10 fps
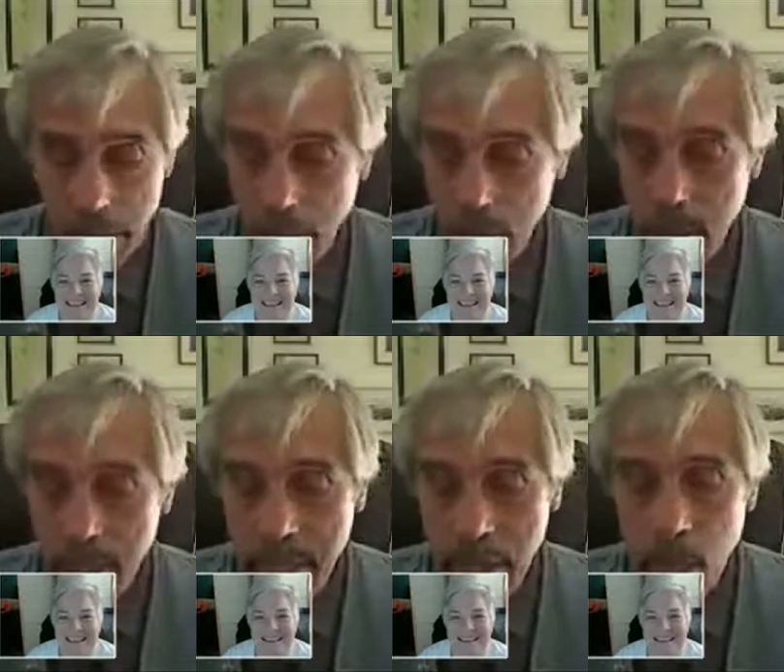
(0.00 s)

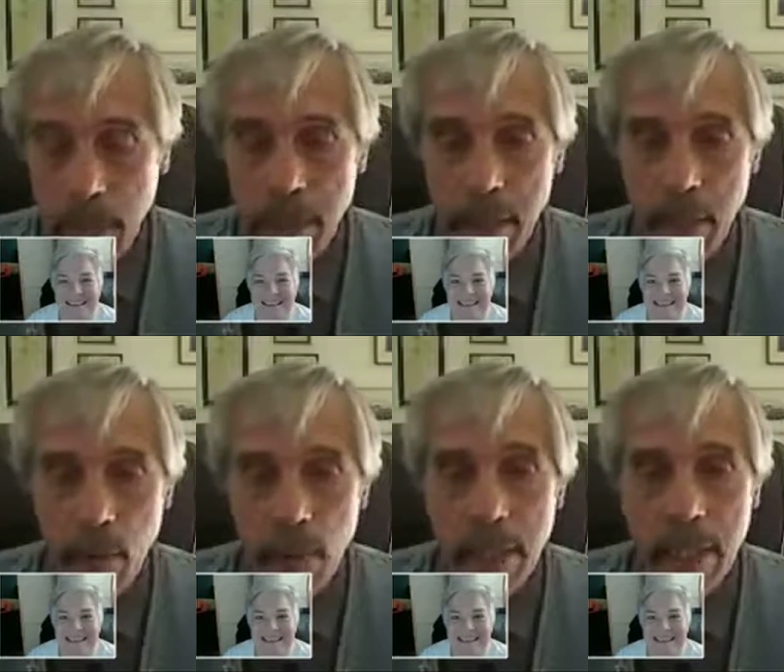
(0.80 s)
elucidate what they
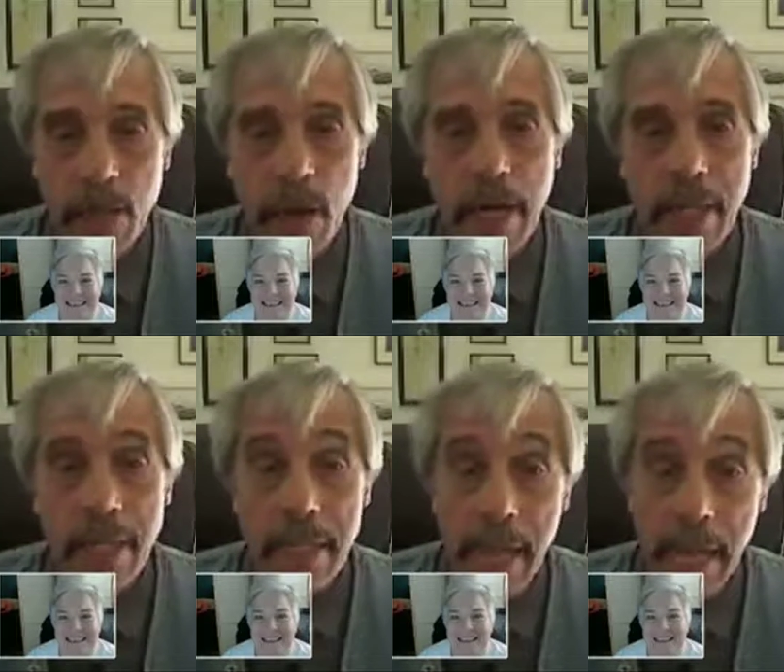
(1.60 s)
were really trying
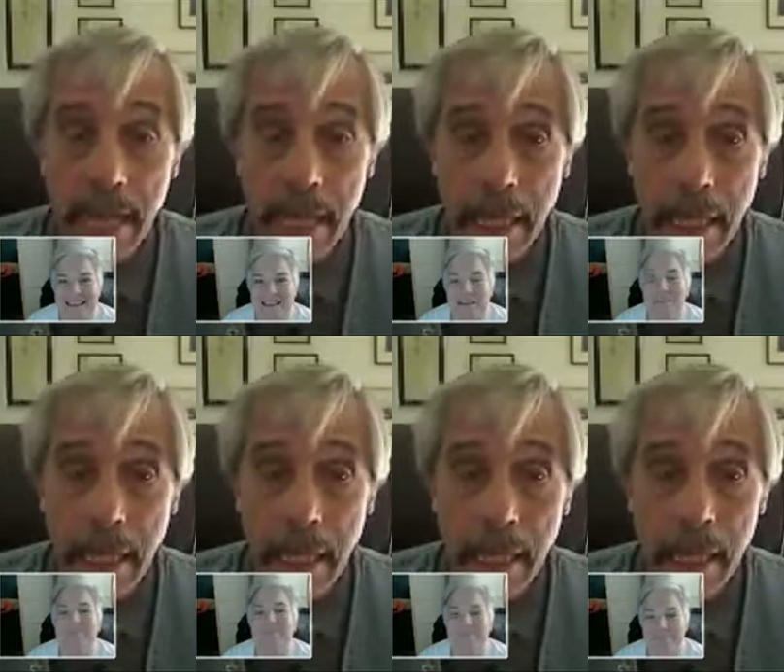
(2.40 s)
to say.
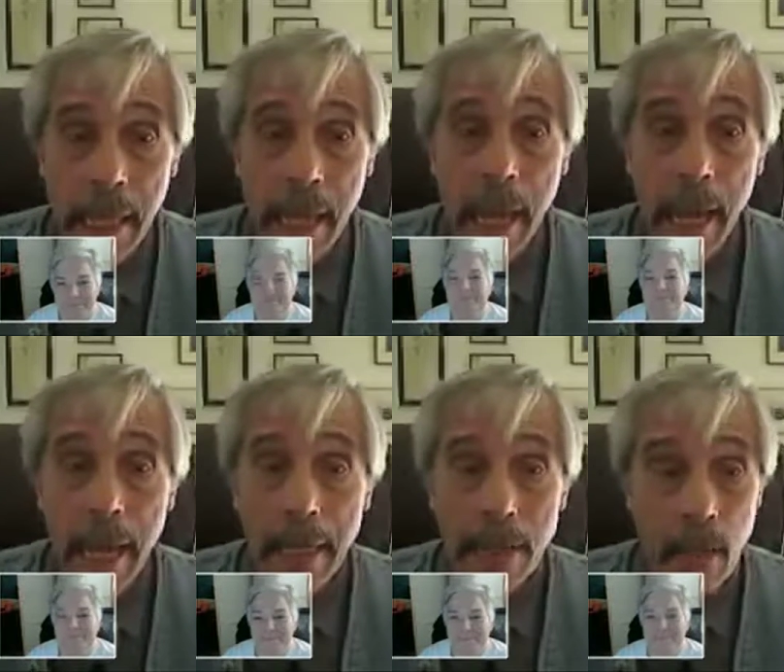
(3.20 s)

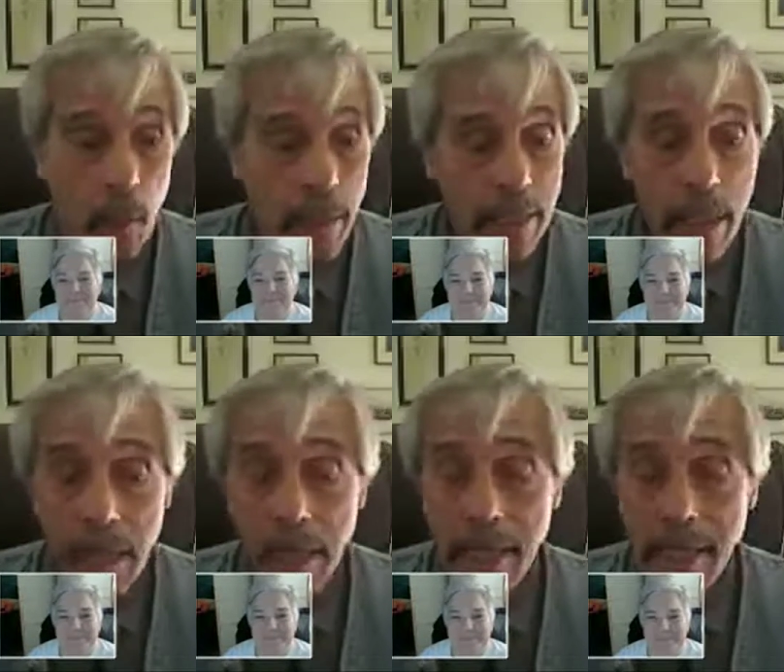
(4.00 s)
And so we
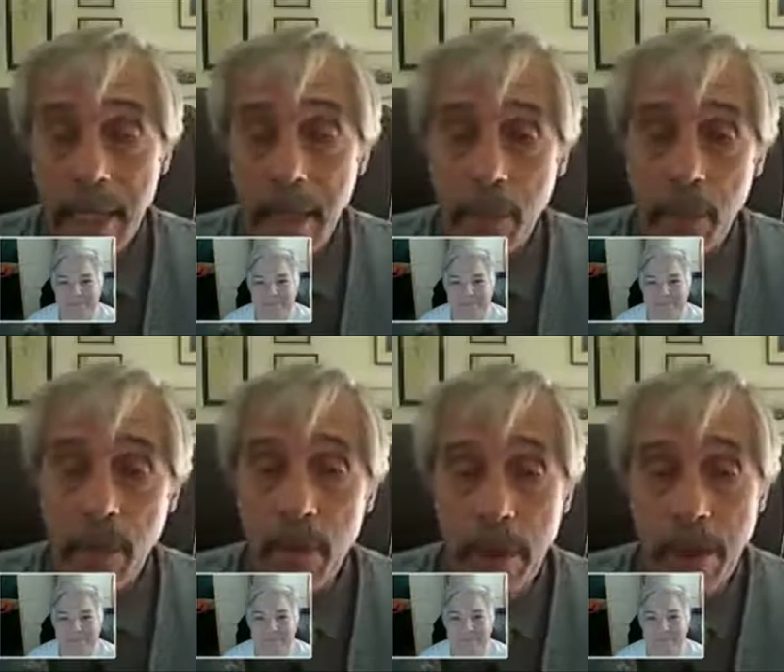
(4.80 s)
dug in deep and
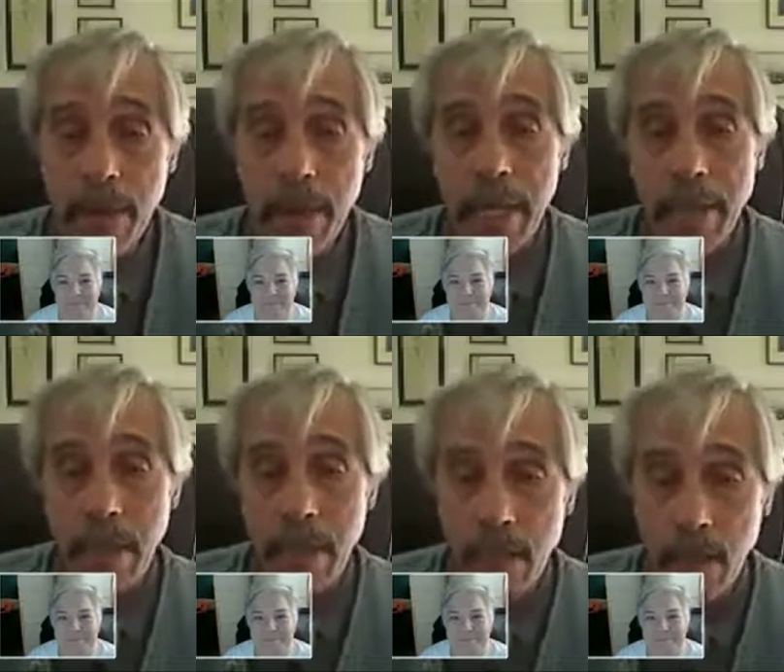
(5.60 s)
we found an
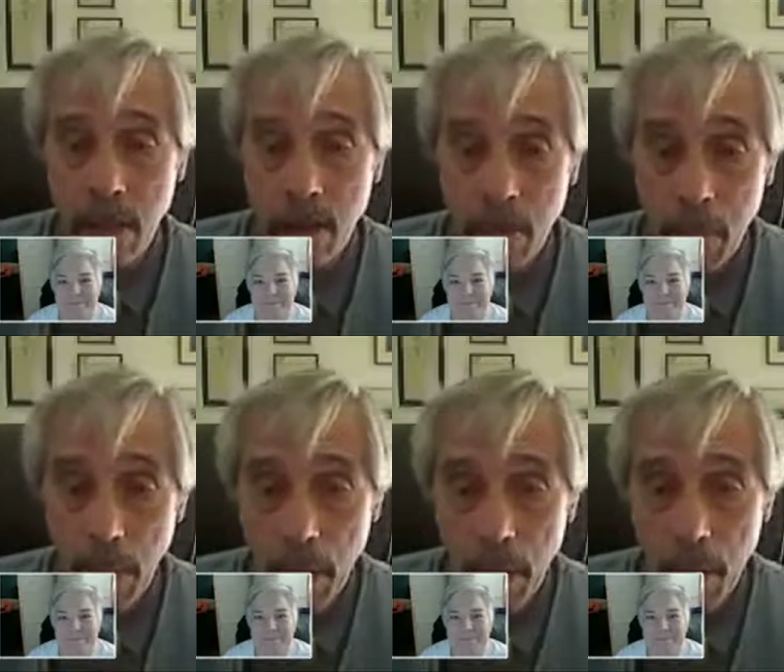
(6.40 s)
ancestor of
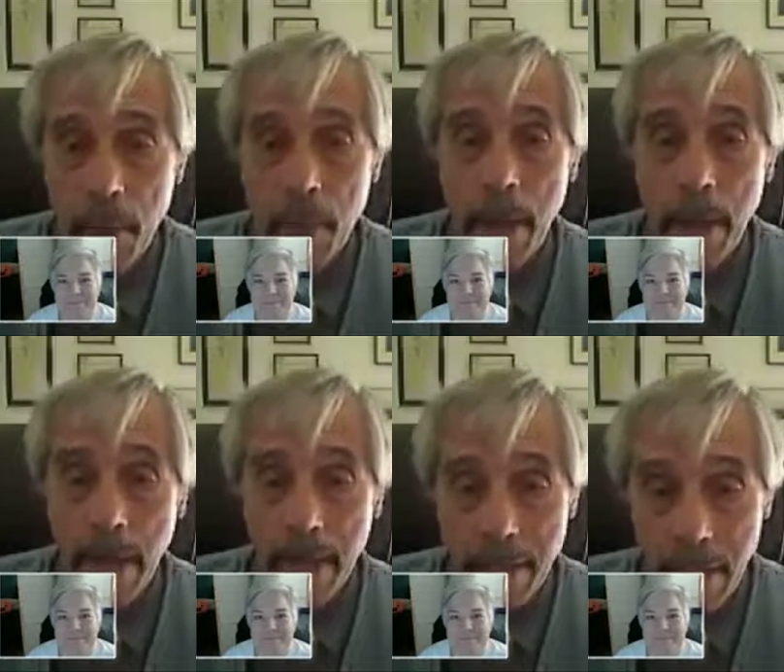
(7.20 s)
Poe, an
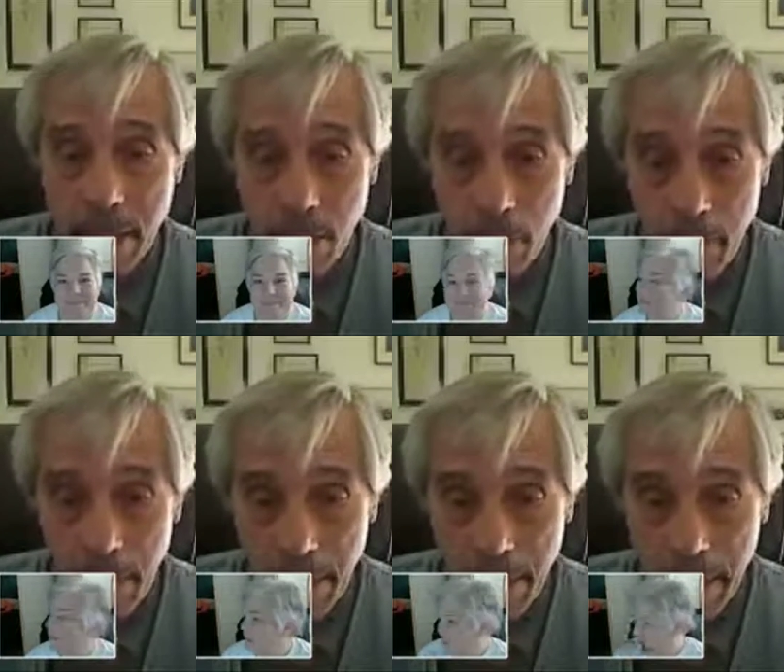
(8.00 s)
ancestor of
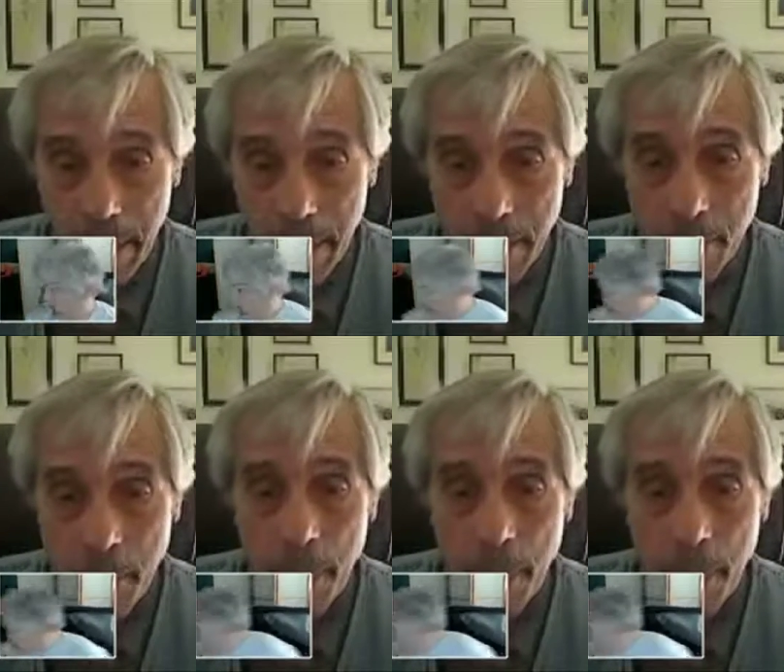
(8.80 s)
Billy the Kid,